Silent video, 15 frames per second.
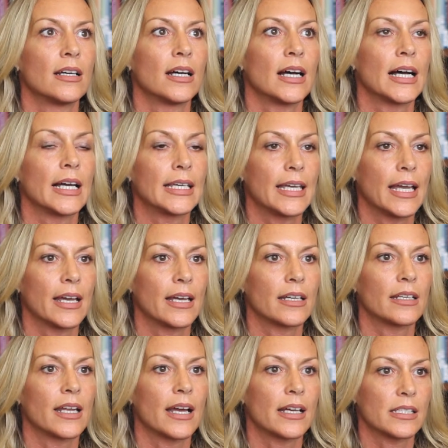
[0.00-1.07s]

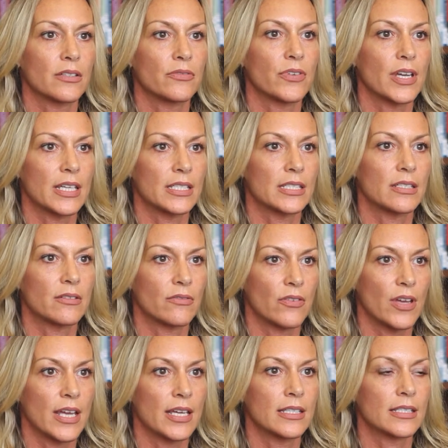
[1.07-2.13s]
again as a
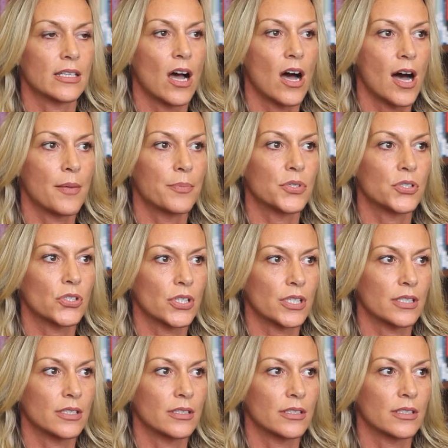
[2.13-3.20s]
face-to-face
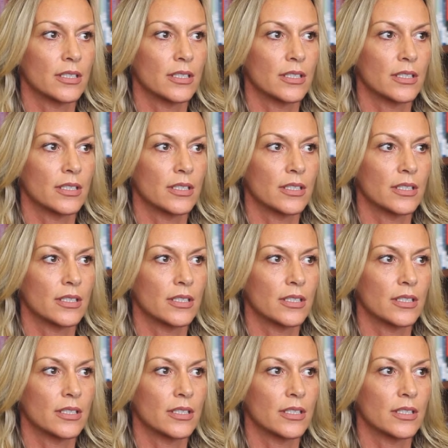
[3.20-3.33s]
option,